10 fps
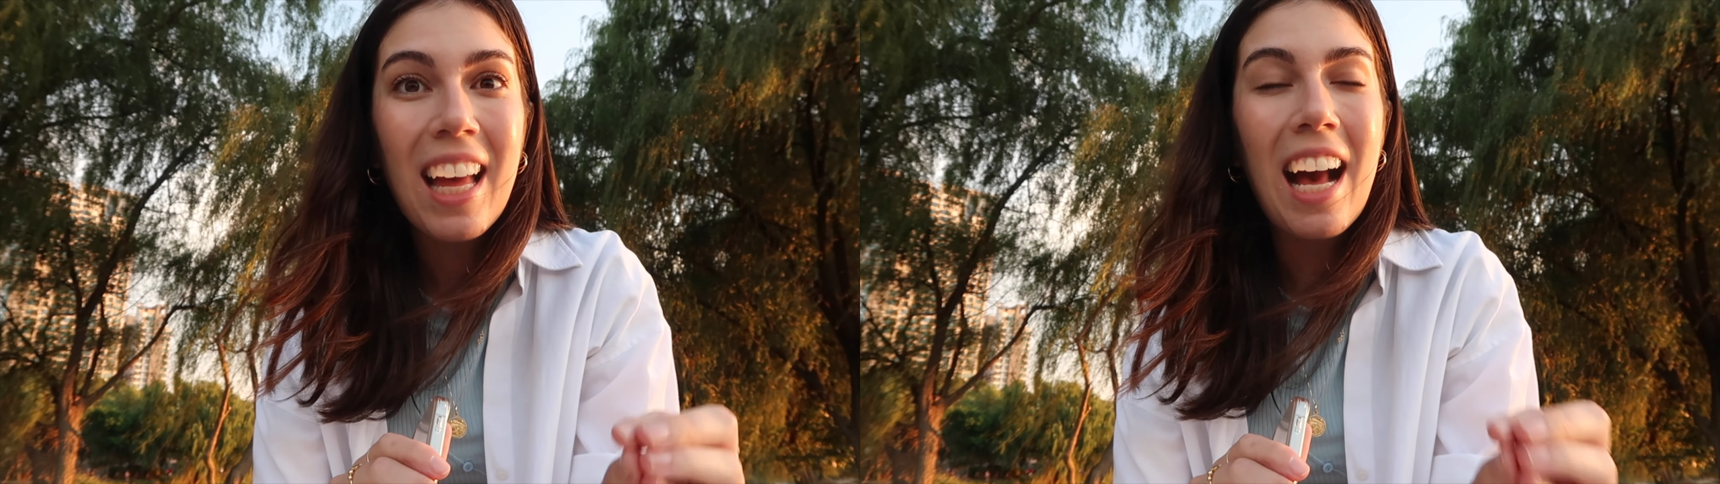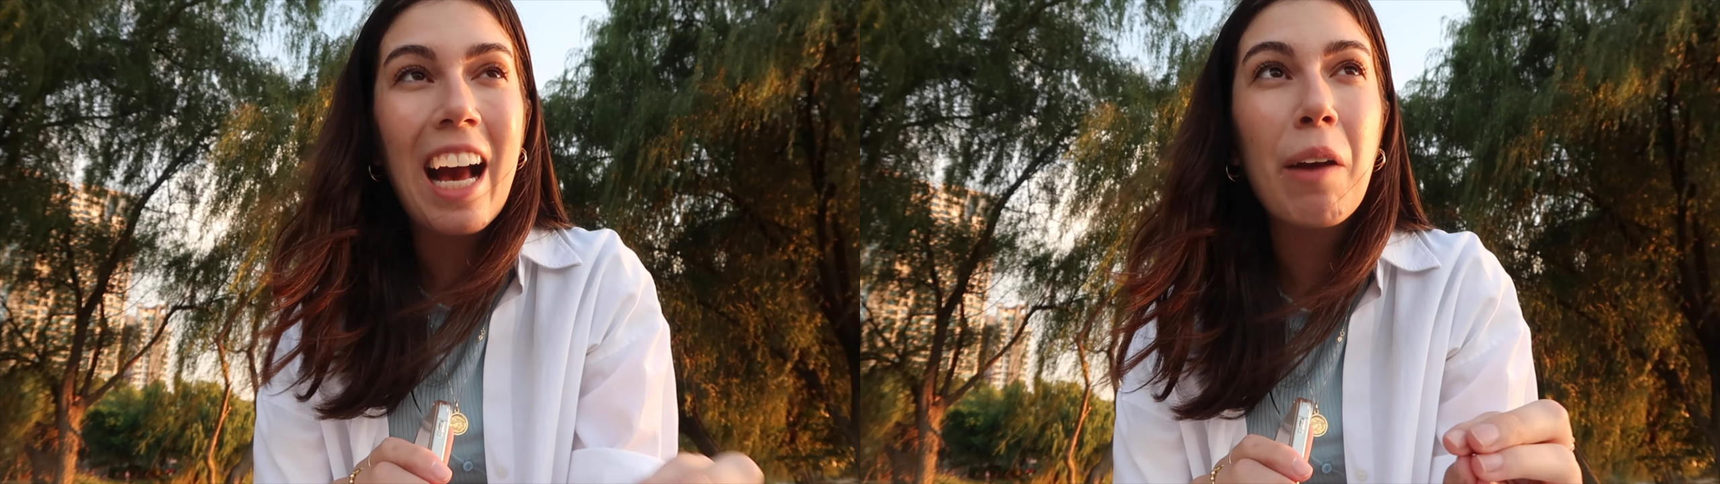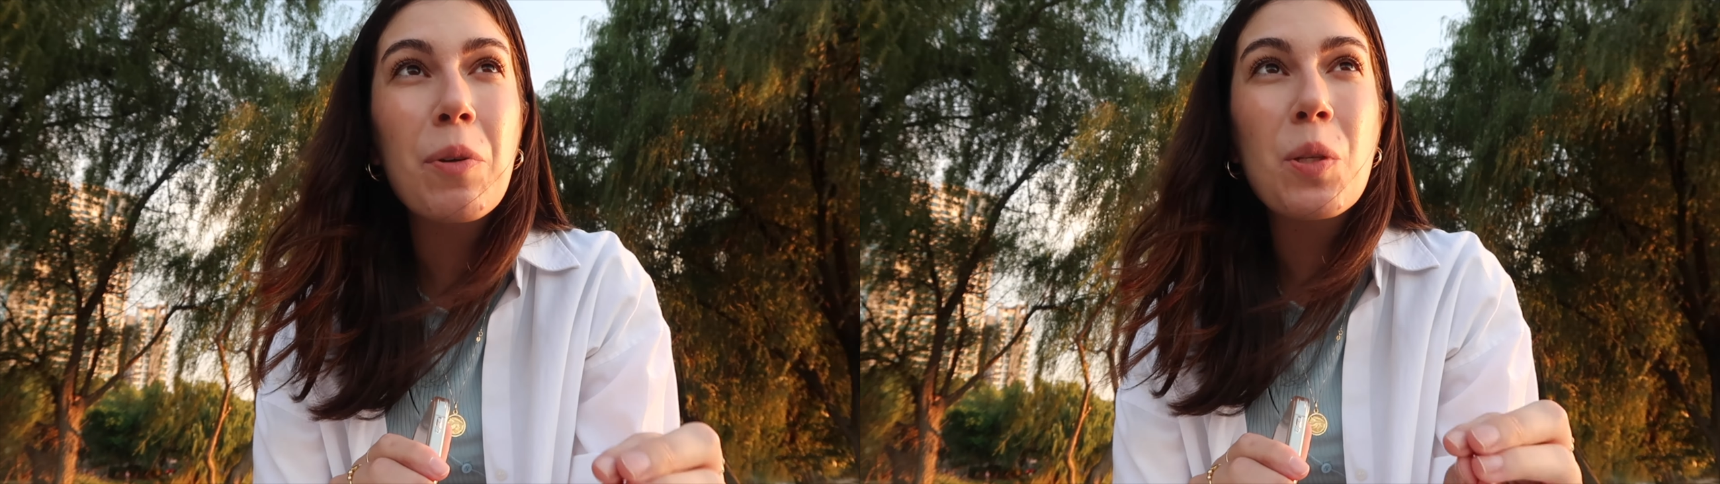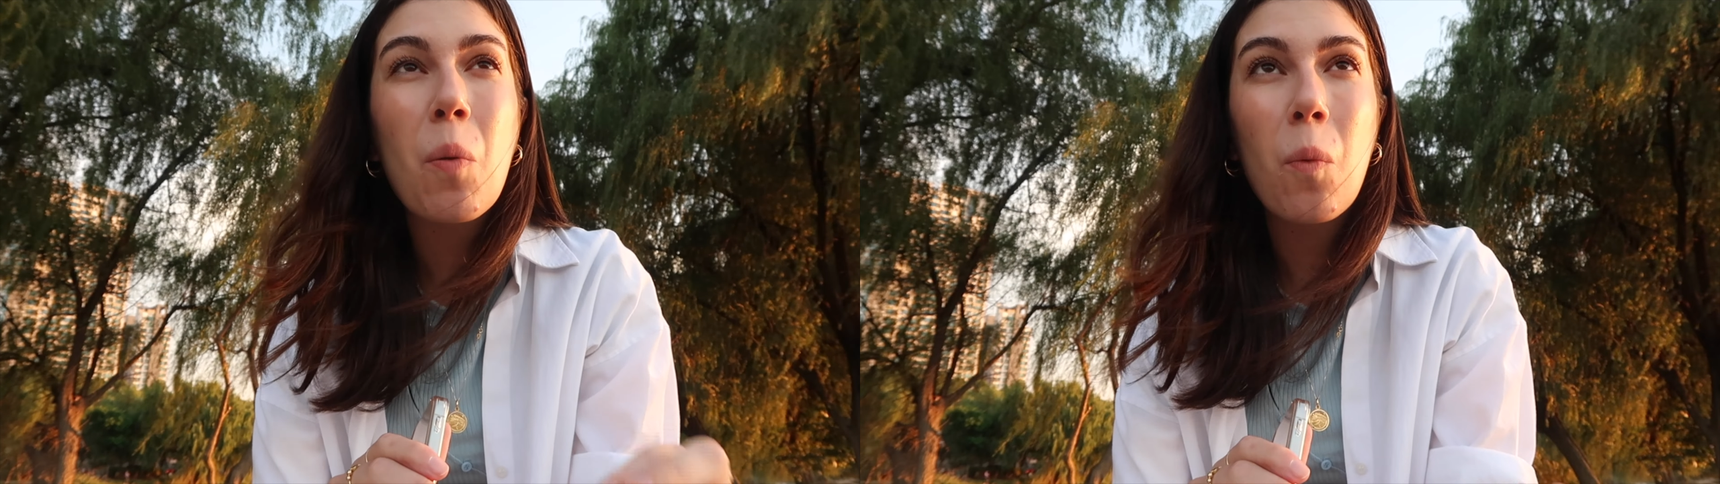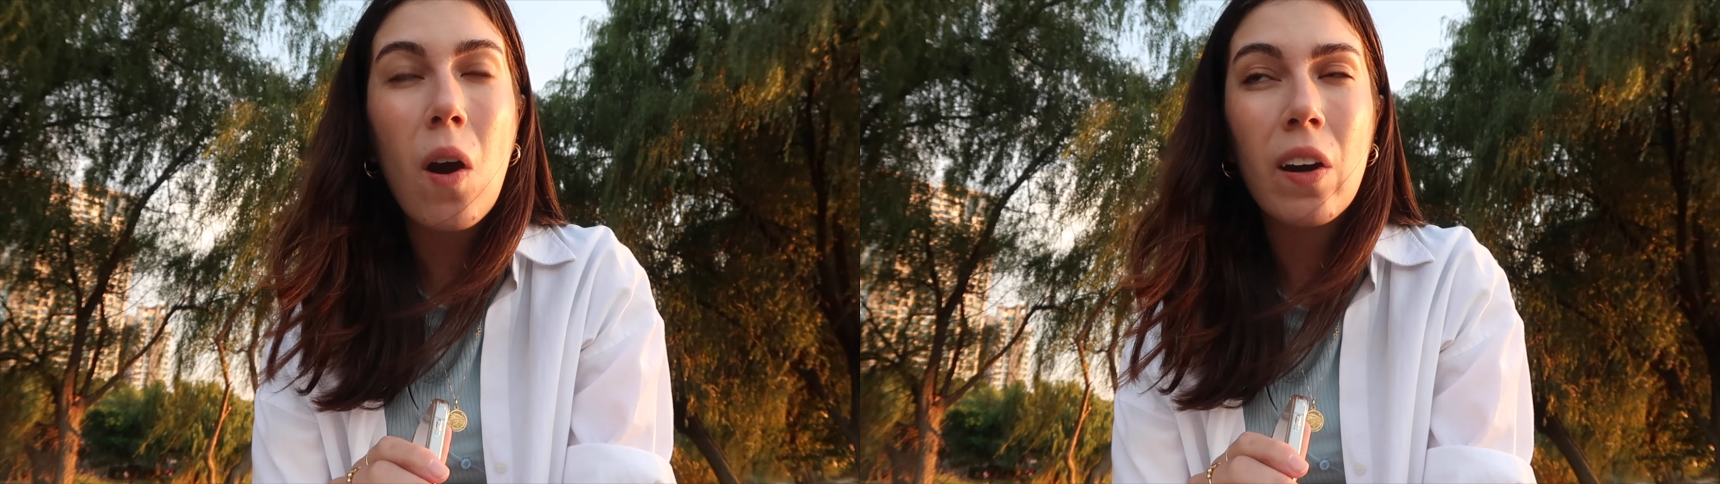I was
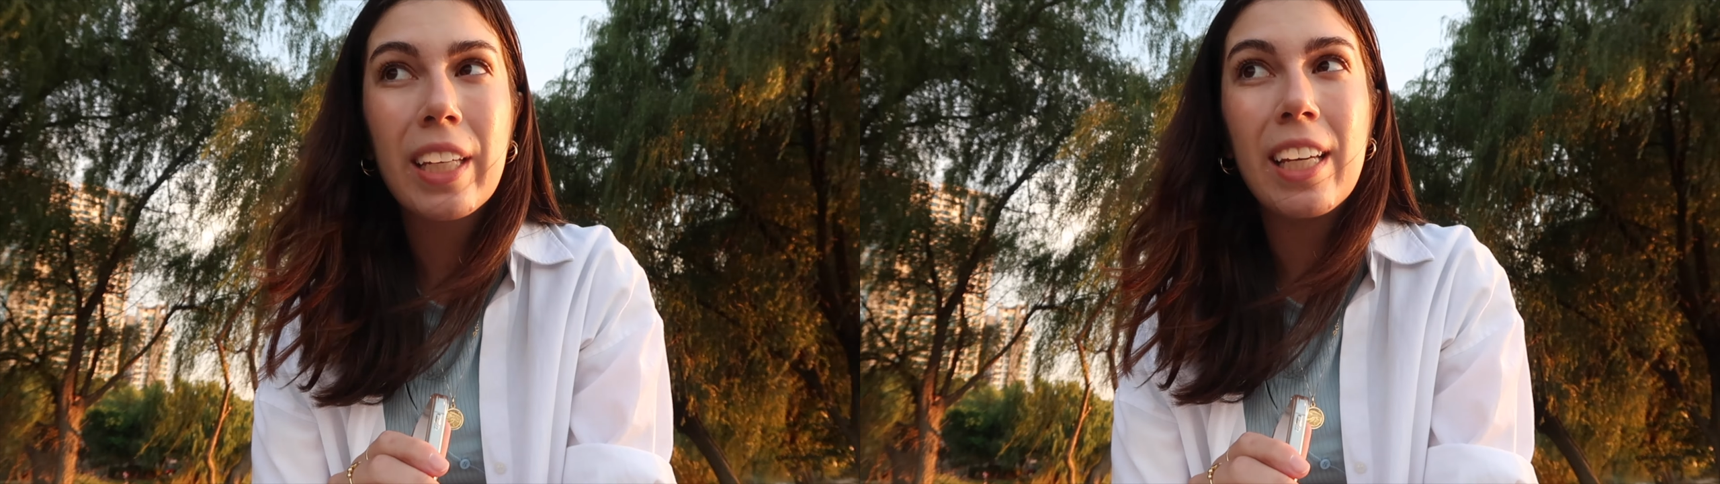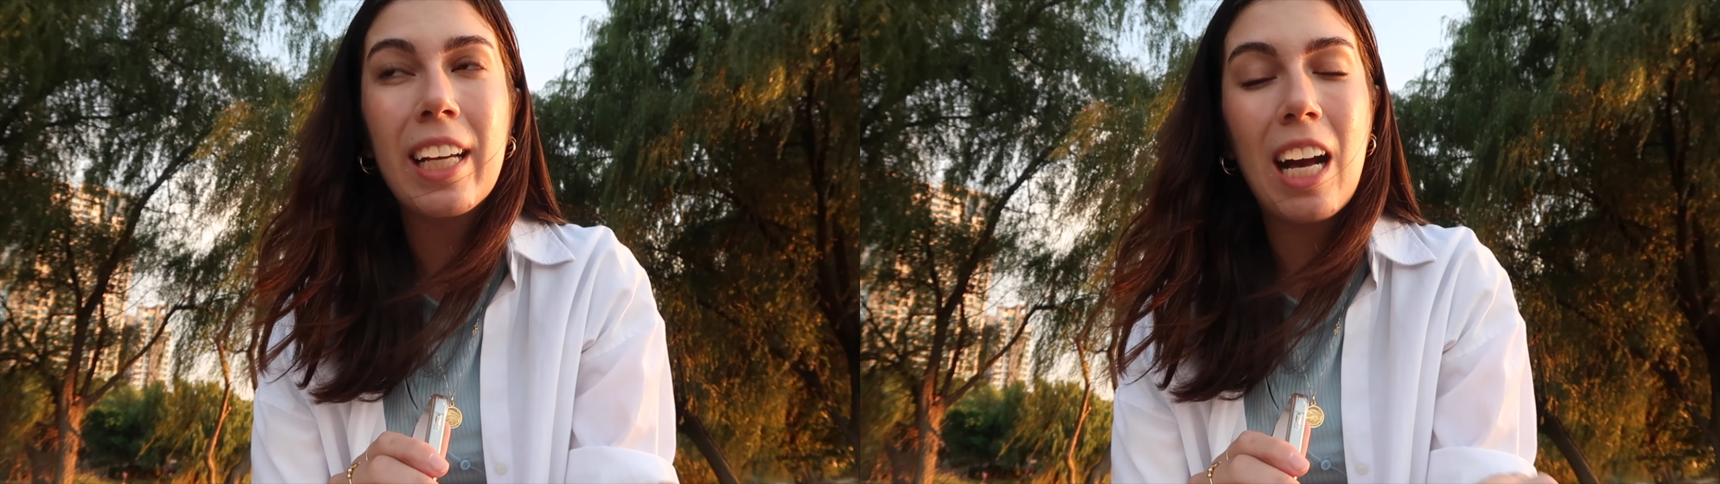walking